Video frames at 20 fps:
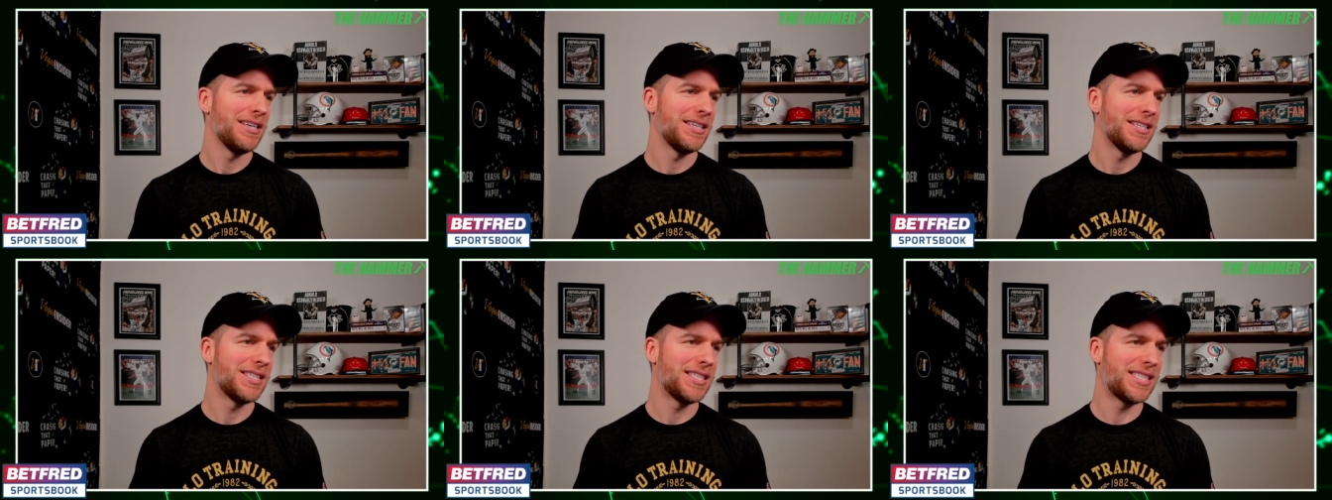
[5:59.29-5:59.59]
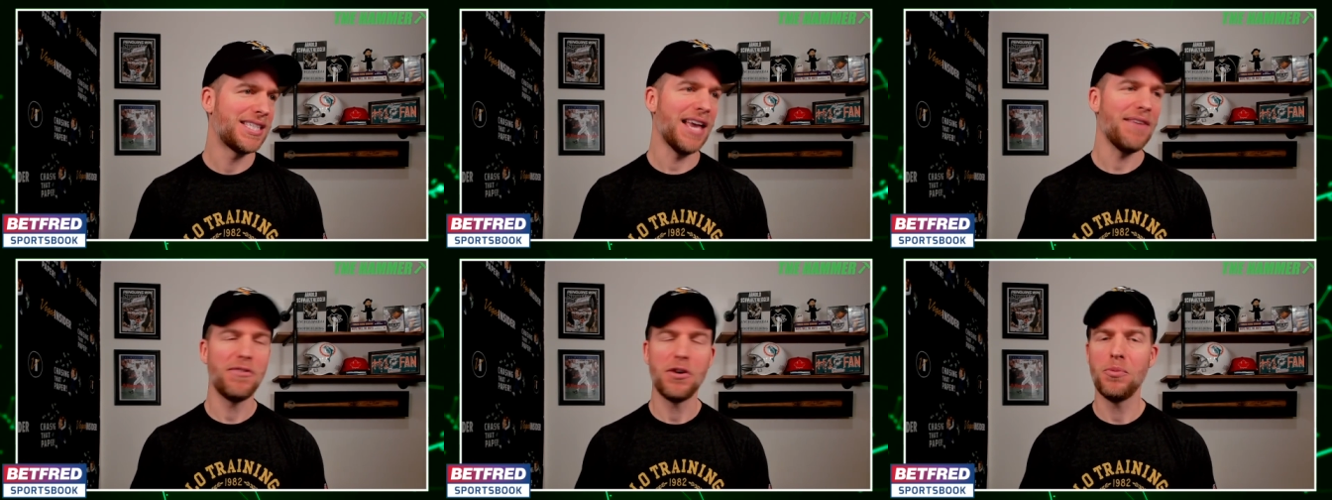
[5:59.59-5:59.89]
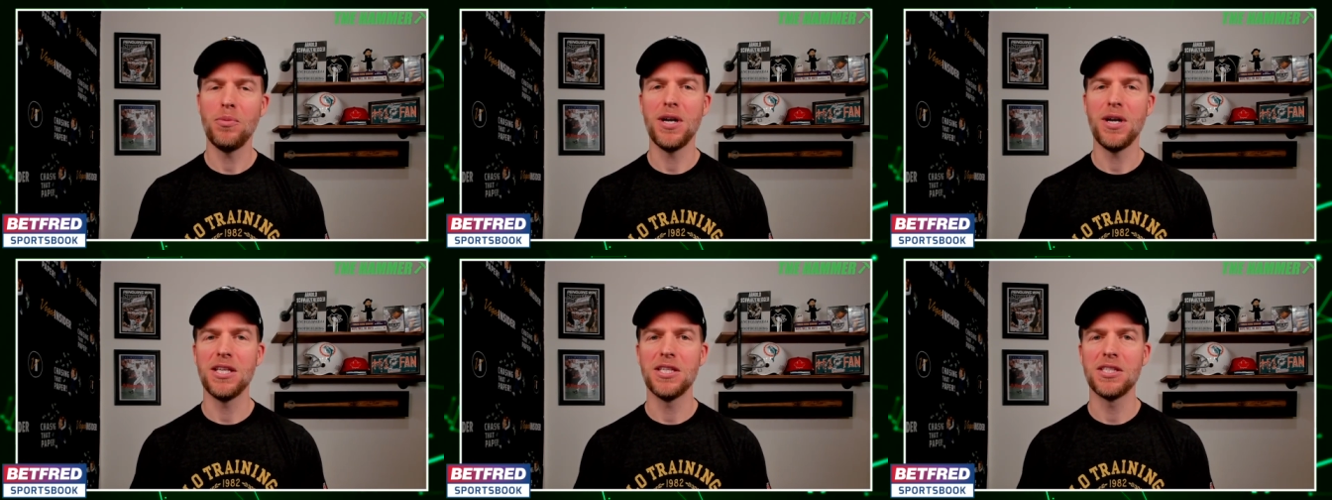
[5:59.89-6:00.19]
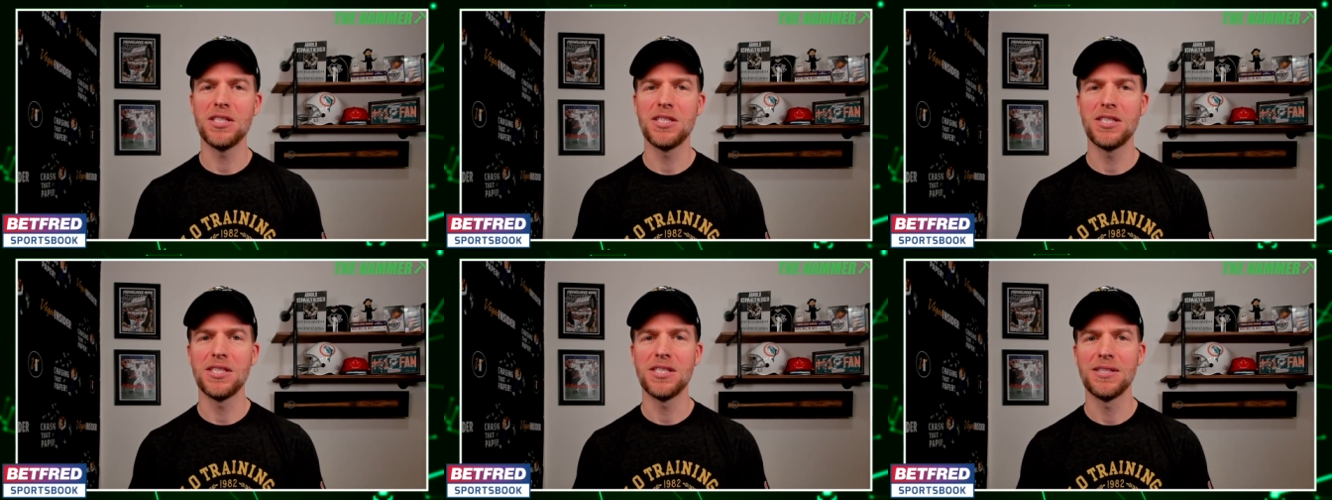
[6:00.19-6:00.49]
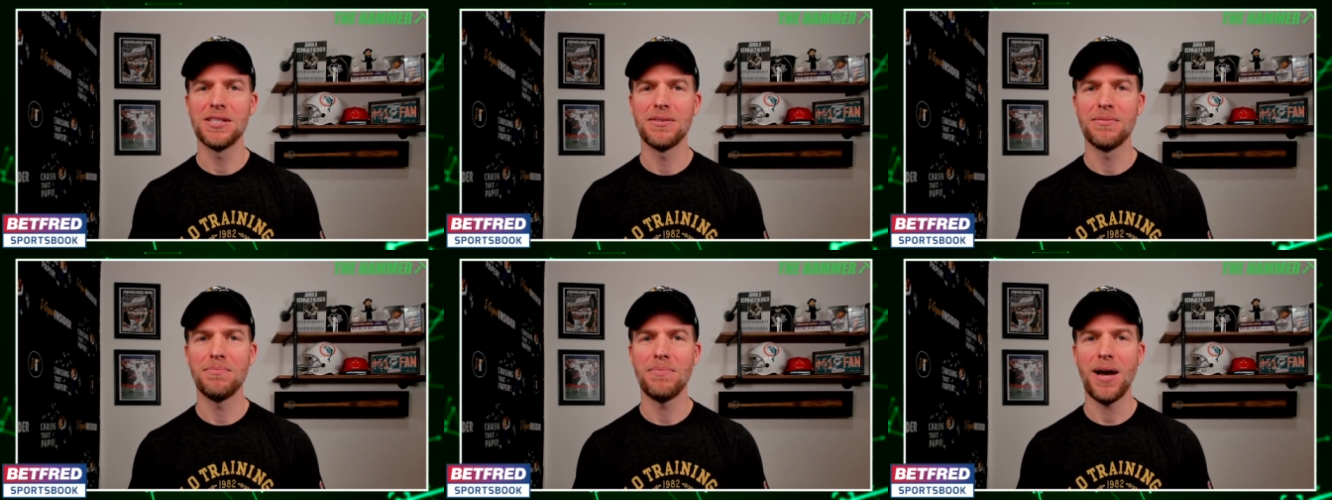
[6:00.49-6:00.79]
Seven wins
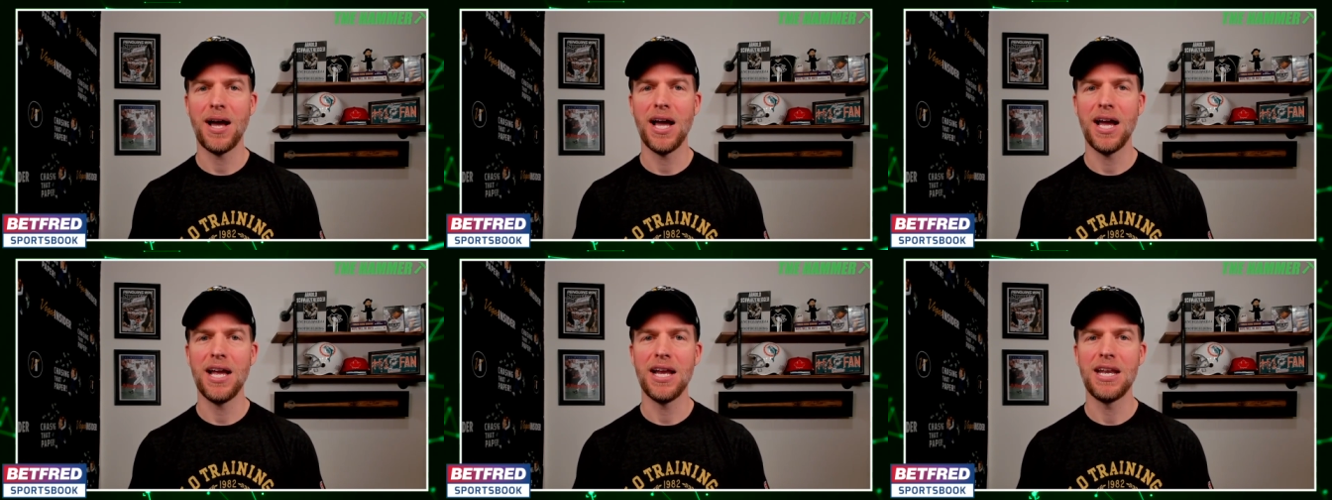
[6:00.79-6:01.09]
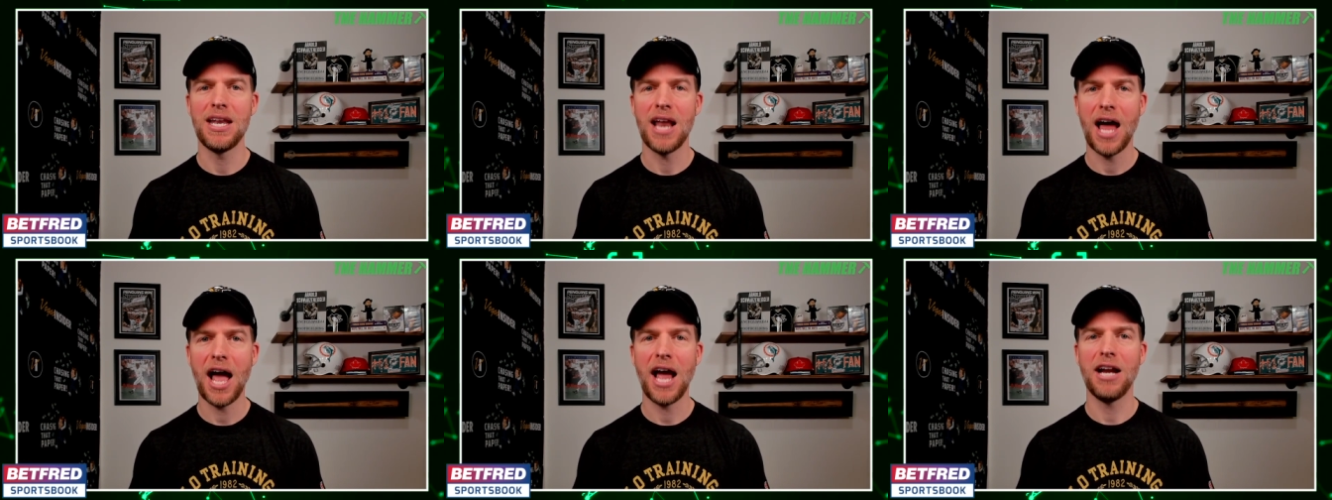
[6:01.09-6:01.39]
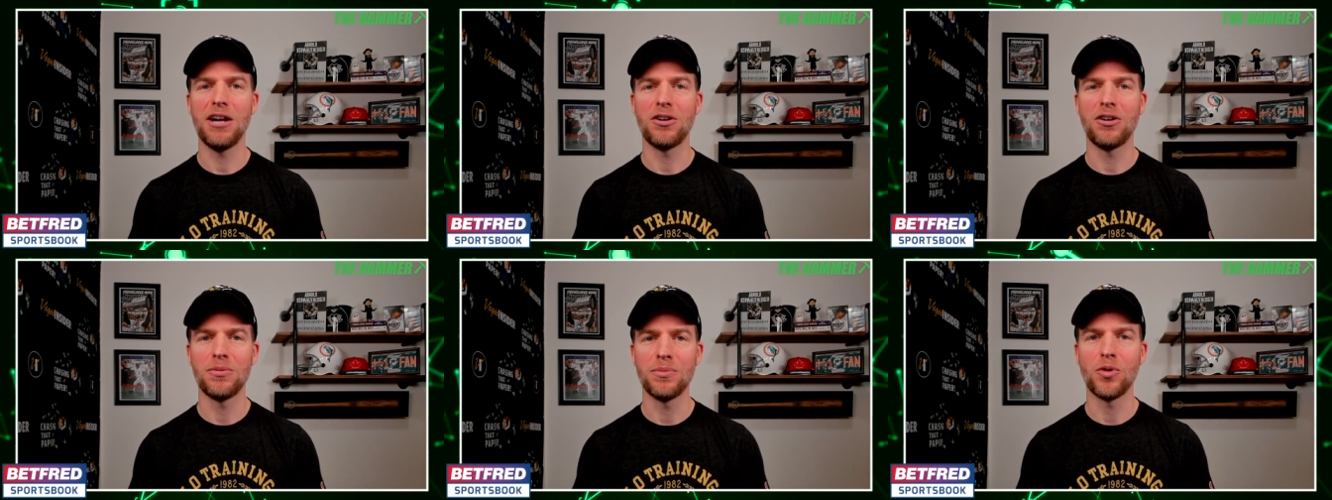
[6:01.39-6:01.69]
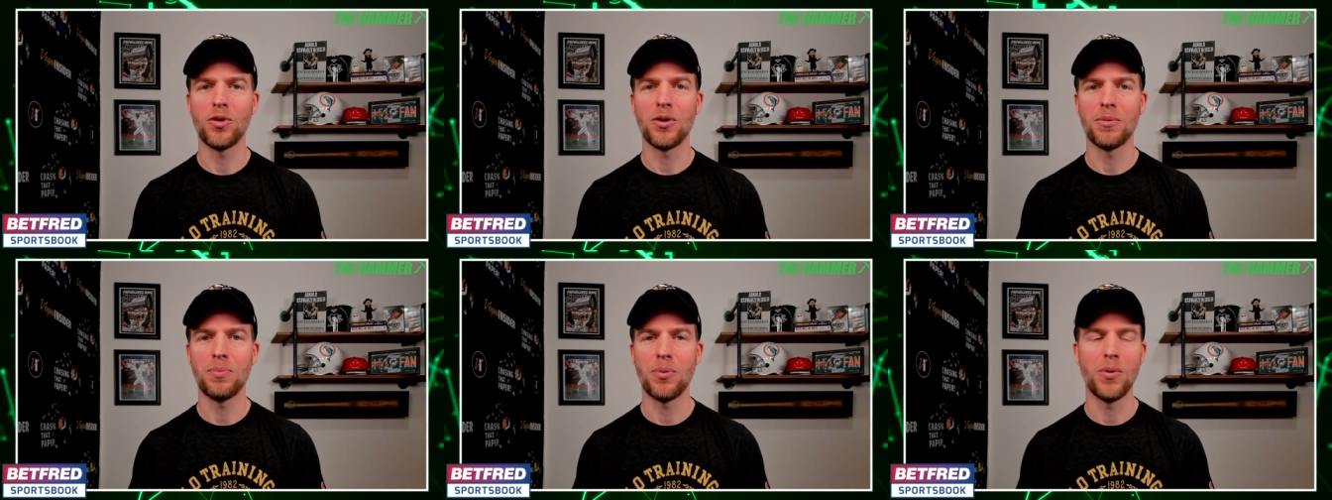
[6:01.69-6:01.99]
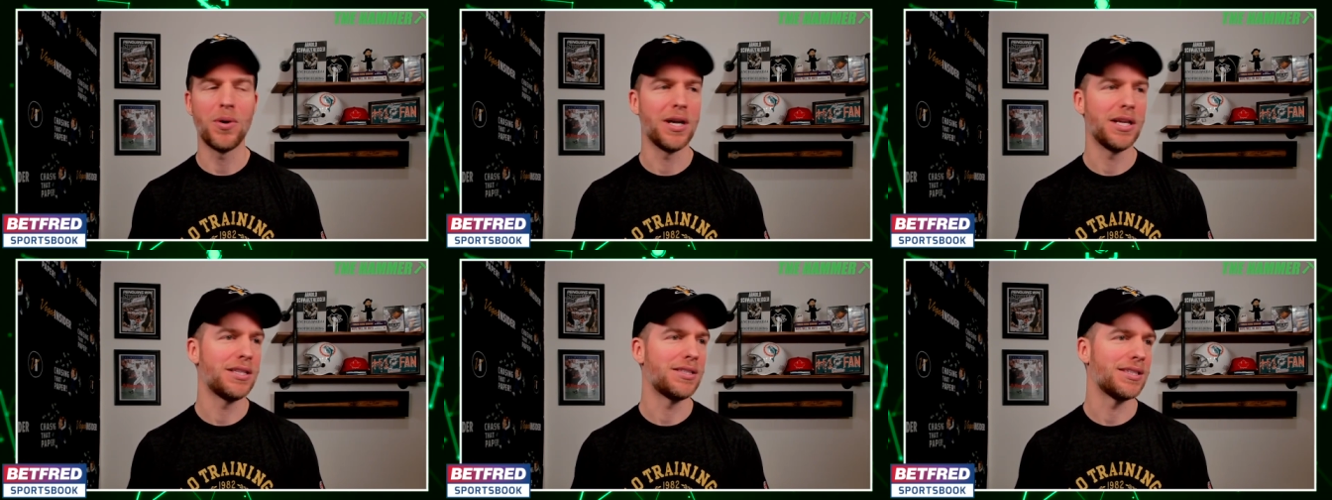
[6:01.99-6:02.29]
by nine or more
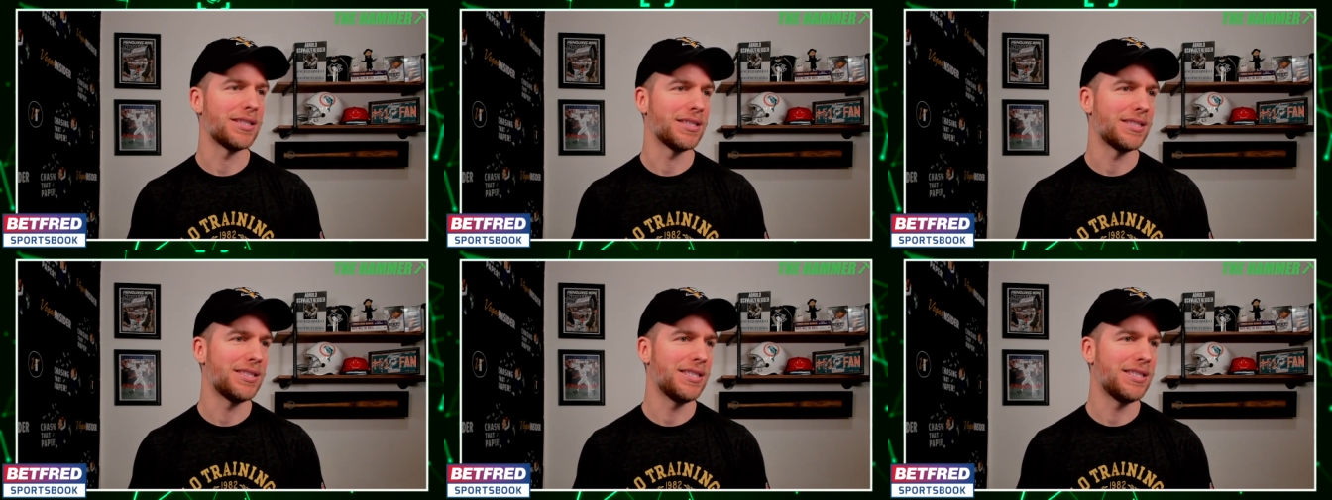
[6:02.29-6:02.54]
points this